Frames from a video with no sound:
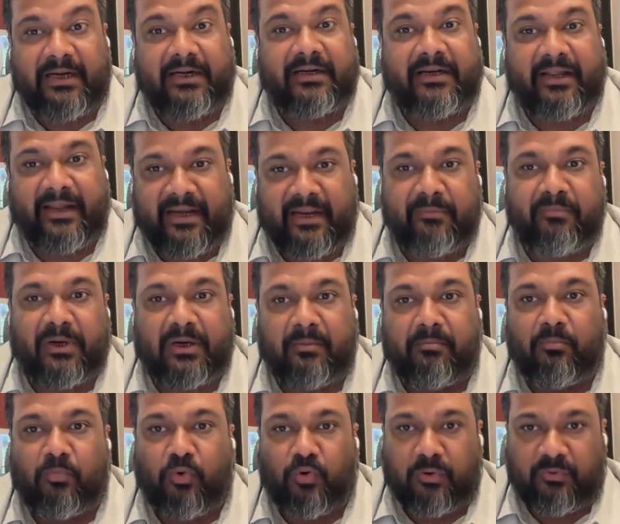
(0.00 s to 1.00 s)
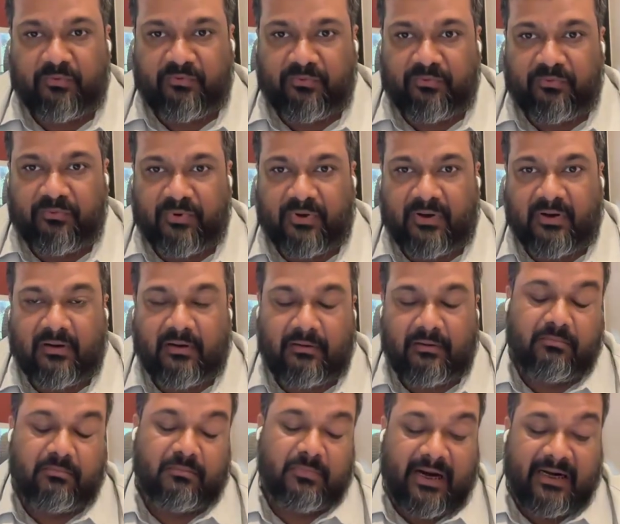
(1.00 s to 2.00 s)
will it enable more,
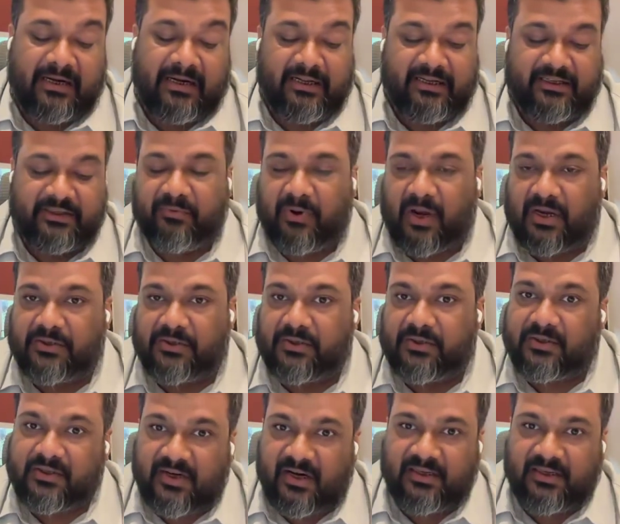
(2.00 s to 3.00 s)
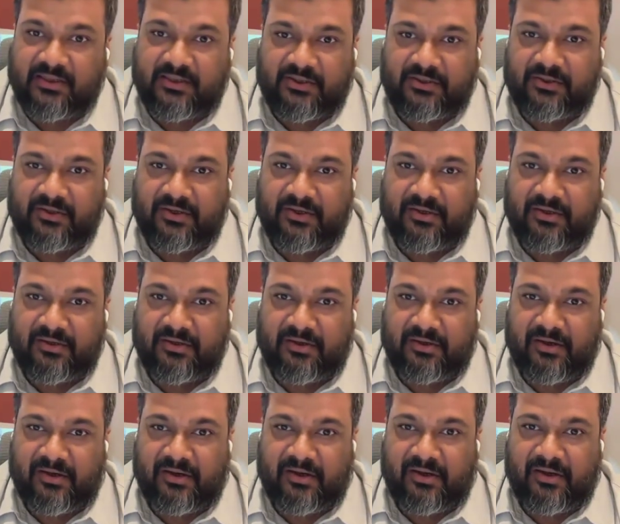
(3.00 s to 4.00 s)
at least faster transition
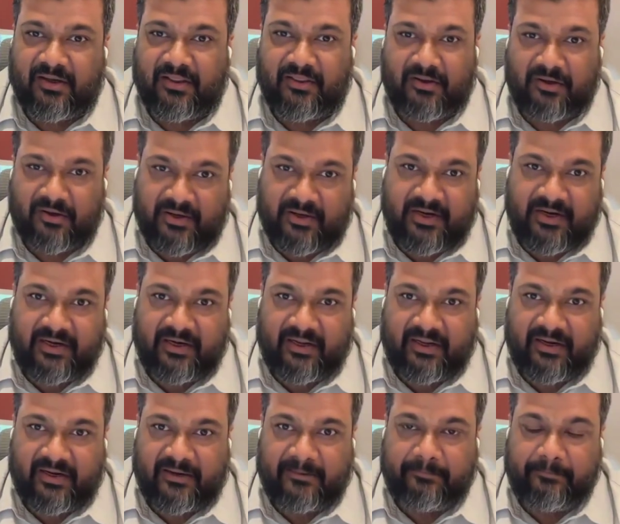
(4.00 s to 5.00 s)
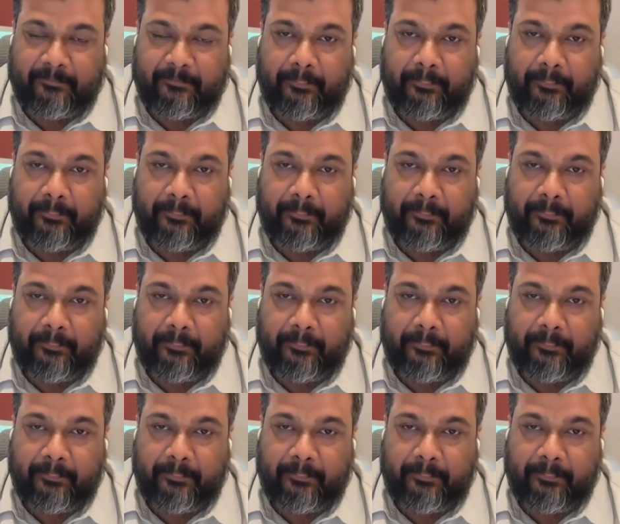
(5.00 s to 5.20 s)
in the current era?